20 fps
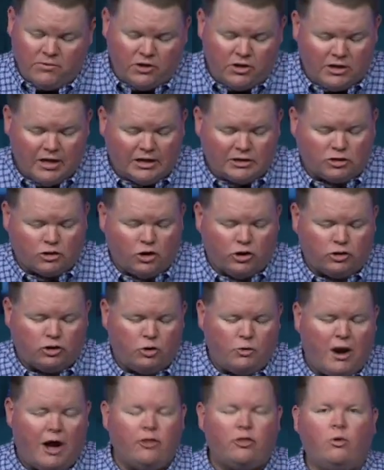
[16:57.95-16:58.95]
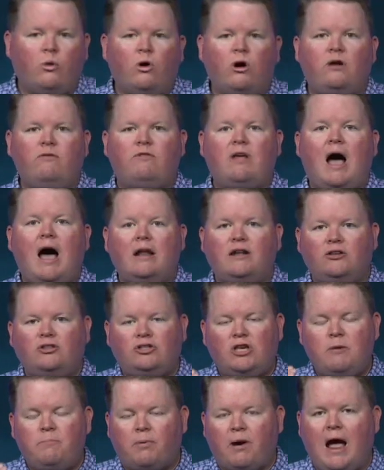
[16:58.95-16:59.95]
then let's look throughout the Word of God to
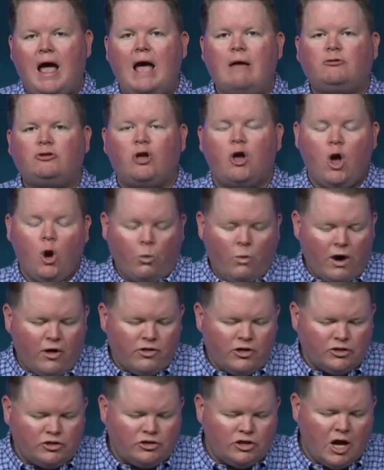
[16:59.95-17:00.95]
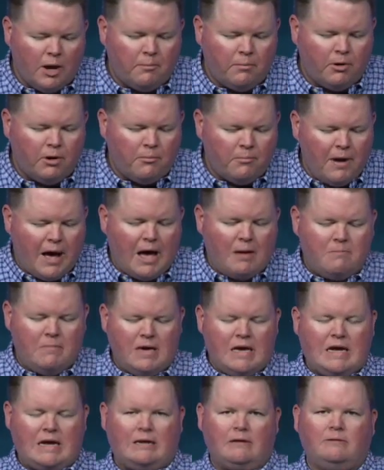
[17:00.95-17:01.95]
see perhaps what this number might
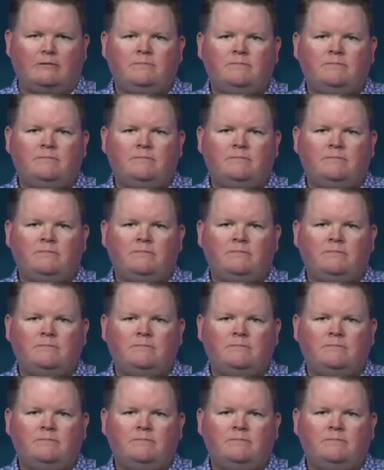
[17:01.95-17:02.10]
mean.